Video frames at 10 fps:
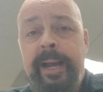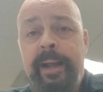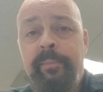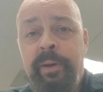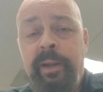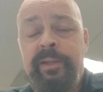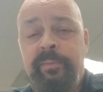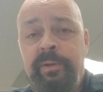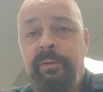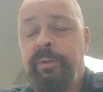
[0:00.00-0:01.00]
put on
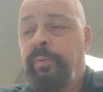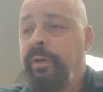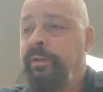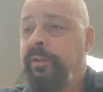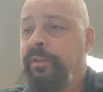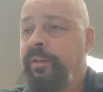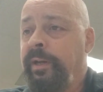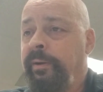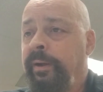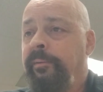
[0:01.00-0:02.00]
some Judas Priest in the
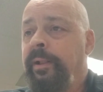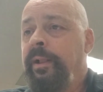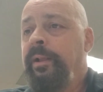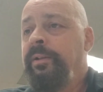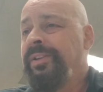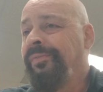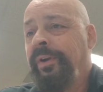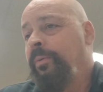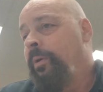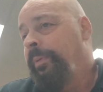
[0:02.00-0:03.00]
stereo. So
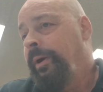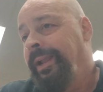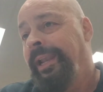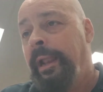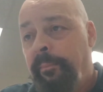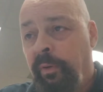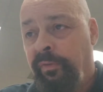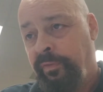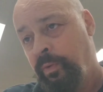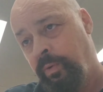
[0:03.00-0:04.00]
Freewheel Burning, number
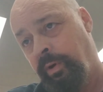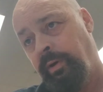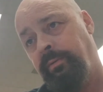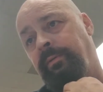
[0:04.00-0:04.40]
4.